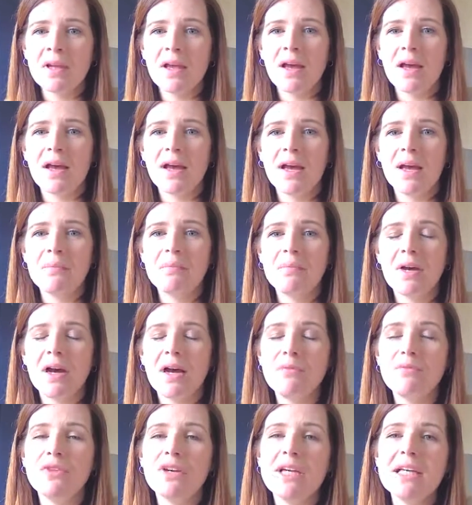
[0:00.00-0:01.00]

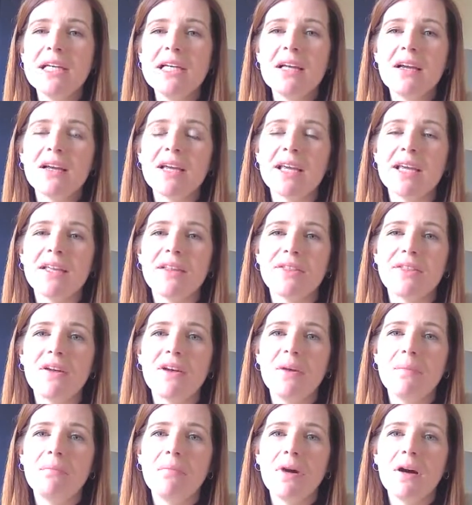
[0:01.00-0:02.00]
I'm really lucky
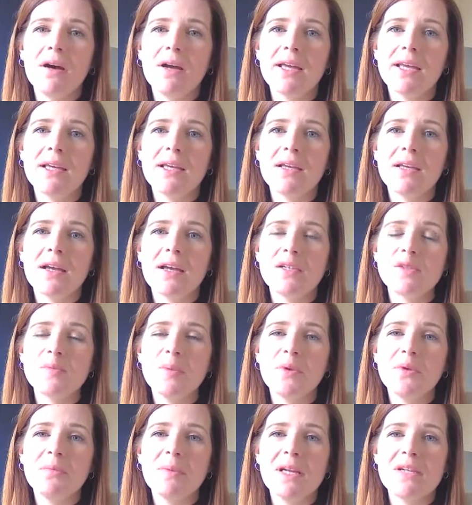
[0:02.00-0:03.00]
that my
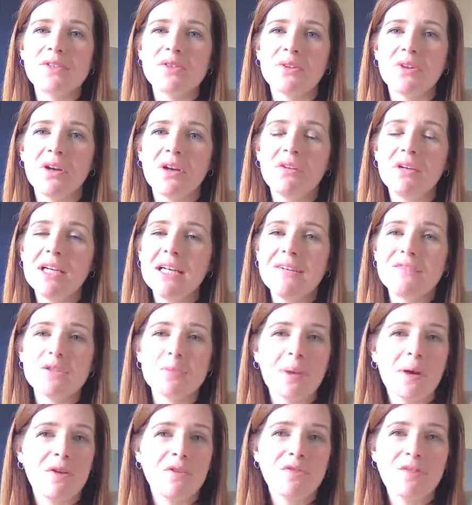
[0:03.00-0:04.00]
Usborne mentor only lives
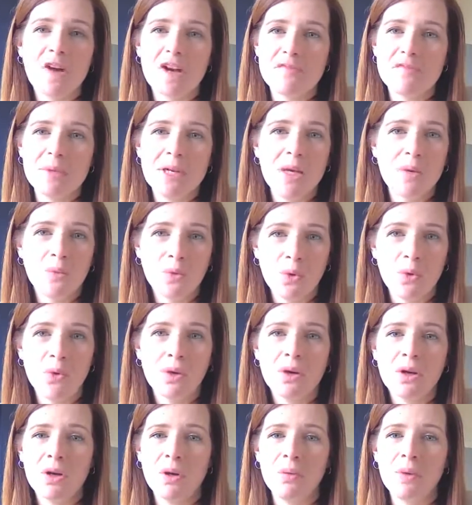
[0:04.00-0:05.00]
about a 5-minute
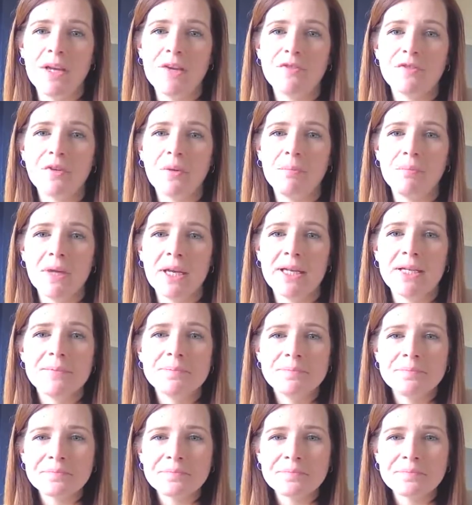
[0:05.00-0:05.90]
walk away from me.